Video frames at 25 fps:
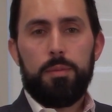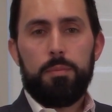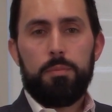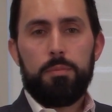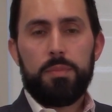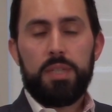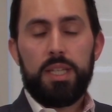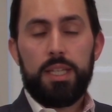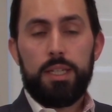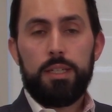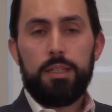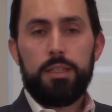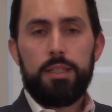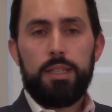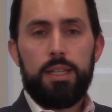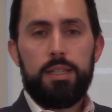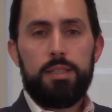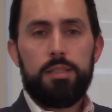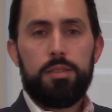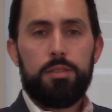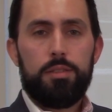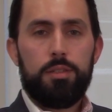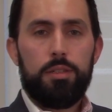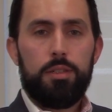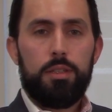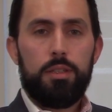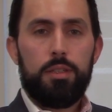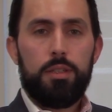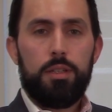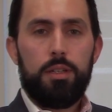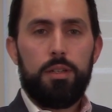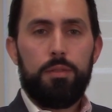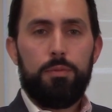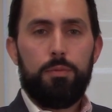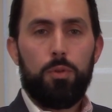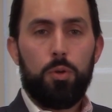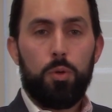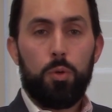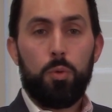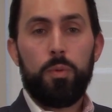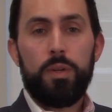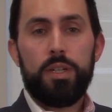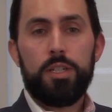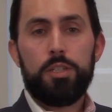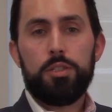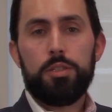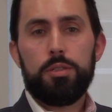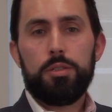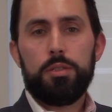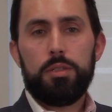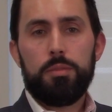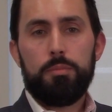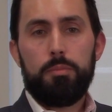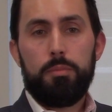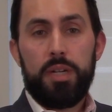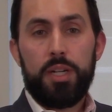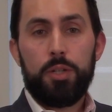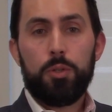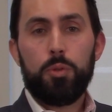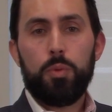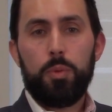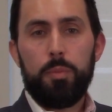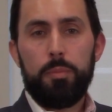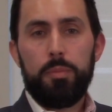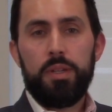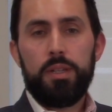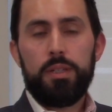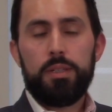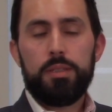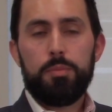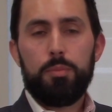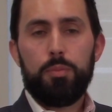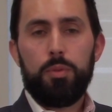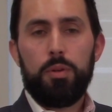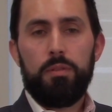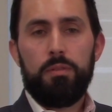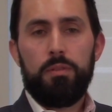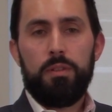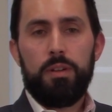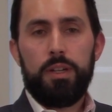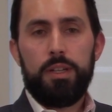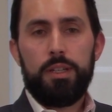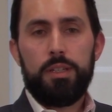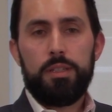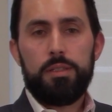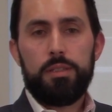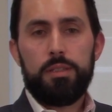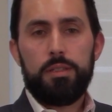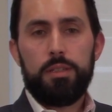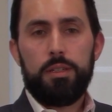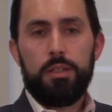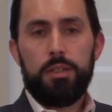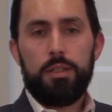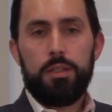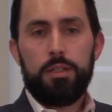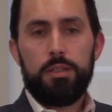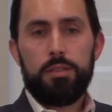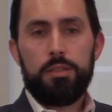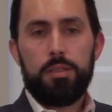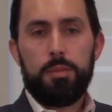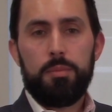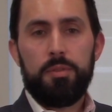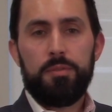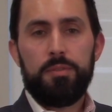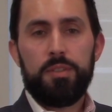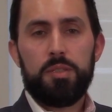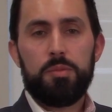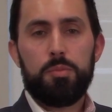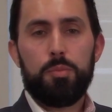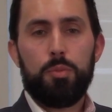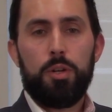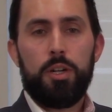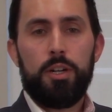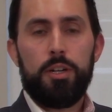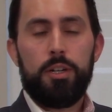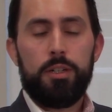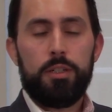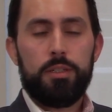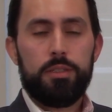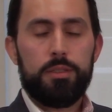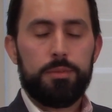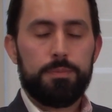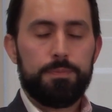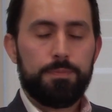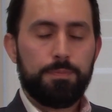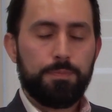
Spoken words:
getting tested, for which Microbiotix provides some of its products.